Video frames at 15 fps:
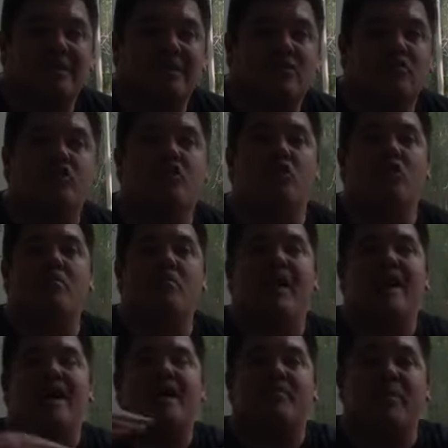to too
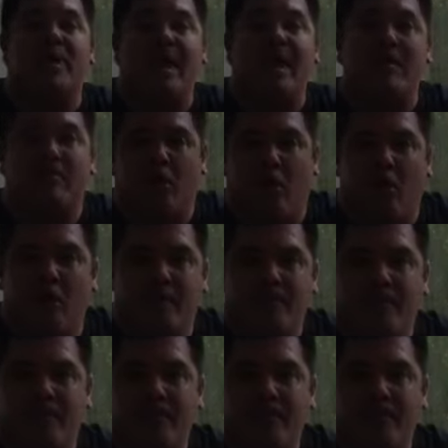many people